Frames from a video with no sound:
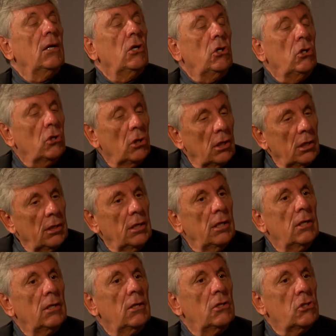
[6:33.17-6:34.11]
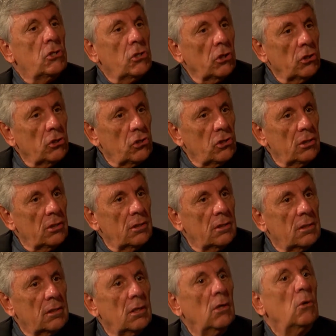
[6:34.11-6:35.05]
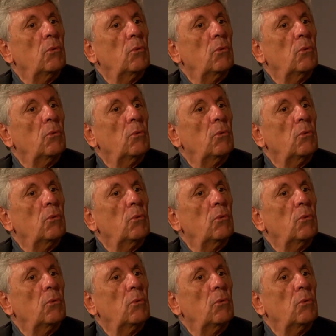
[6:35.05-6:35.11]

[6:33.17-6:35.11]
Good surgeons